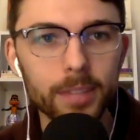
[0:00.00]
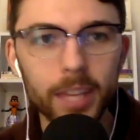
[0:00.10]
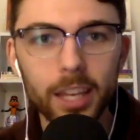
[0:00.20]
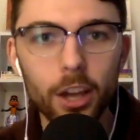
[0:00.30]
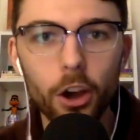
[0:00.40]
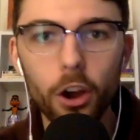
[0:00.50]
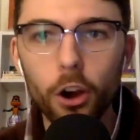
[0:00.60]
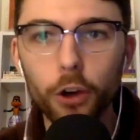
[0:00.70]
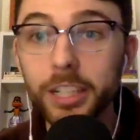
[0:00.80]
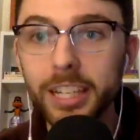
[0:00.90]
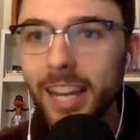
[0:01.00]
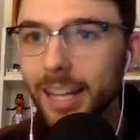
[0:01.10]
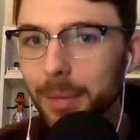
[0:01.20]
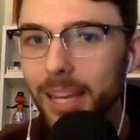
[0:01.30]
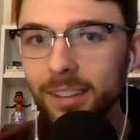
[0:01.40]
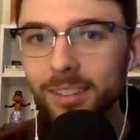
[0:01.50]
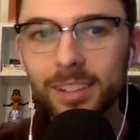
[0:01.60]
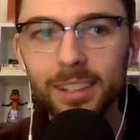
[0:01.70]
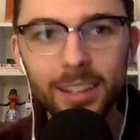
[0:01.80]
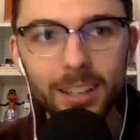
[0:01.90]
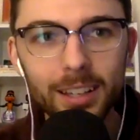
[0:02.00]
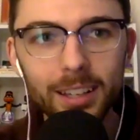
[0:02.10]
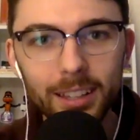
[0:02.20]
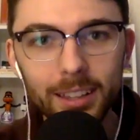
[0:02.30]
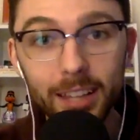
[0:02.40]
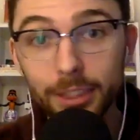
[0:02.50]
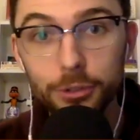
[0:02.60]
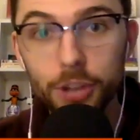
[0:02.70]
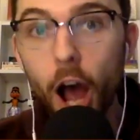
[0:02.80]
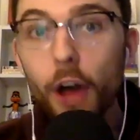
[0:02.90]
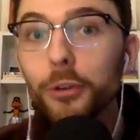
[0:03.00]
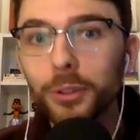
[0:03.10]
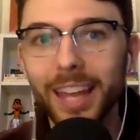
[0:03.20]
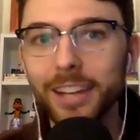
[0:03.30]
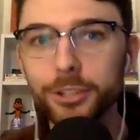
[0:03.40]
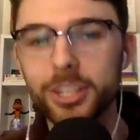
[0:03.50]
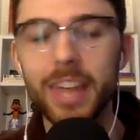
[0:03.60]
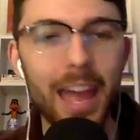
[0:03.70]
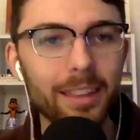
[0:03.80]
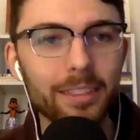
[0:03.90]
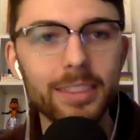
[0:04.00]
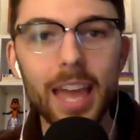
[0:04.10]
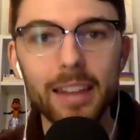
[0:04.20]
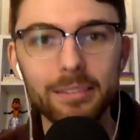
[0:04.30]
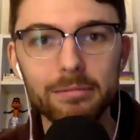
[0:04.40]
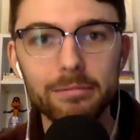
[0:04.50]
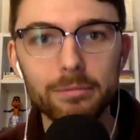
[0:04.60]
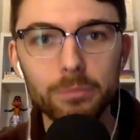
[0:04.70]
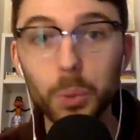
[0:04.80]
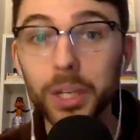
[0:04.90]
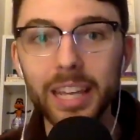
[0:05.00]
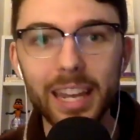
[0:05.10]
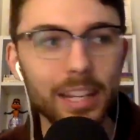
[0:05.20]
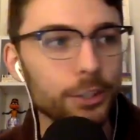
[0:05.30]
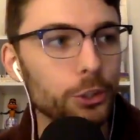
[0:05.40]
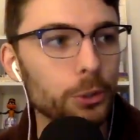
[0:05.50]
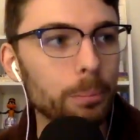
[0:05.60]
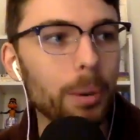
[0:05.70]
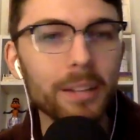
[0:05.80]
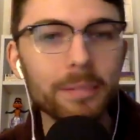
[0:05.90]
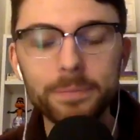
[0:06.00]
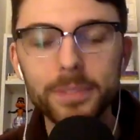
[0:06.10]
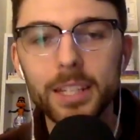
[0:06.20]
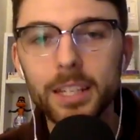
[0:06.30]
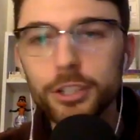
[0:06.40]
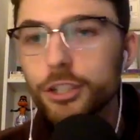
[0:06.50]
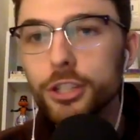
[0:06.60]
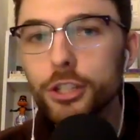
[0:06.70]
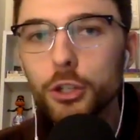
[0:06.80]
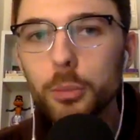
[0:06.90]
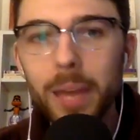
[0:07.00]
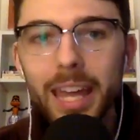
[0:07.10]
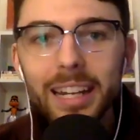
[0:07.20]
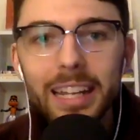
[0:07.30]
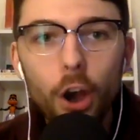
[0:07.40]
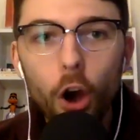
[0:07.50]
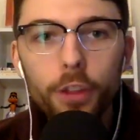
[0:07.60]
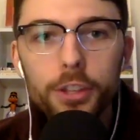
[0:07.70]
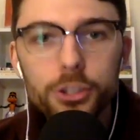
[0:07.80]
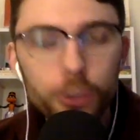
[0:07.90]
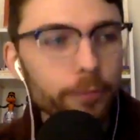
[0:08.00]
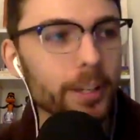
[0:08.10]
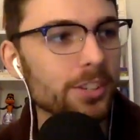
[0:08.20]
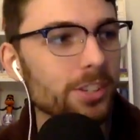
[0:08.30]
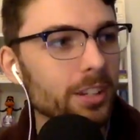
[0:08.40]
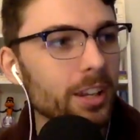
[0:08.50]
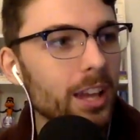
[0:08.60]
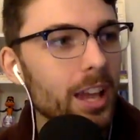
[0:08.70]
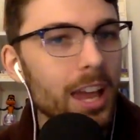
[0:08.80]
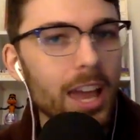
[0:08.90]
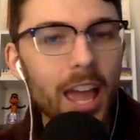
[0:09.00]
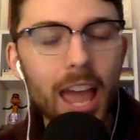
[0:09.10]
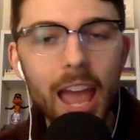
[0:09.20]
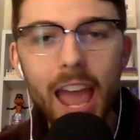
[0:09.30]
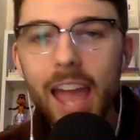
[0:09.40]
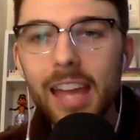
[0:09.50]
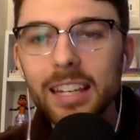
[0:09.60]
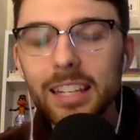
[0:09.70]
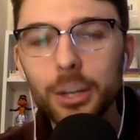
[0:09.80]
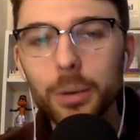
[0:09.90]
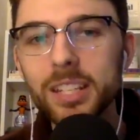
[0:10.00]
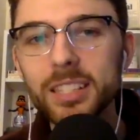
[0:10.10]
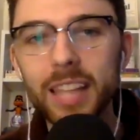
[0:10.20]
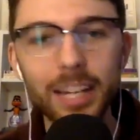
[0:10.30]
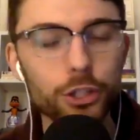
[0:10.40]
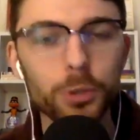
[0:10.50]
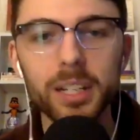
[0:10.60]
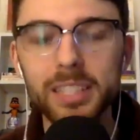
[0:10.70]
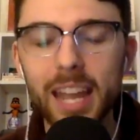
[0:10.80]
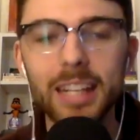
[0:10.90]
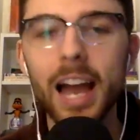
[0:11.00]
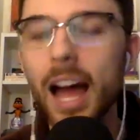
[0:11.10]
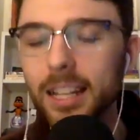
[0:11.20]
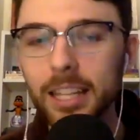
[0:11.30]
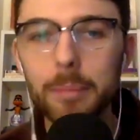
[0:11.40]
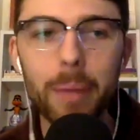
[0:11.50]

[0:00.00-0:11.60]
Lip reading: Like, are you kidding me? Like, there's other layers to that that we could get into, but just the stupidity on the surface. And, you know, he's lecturing Dan Connolly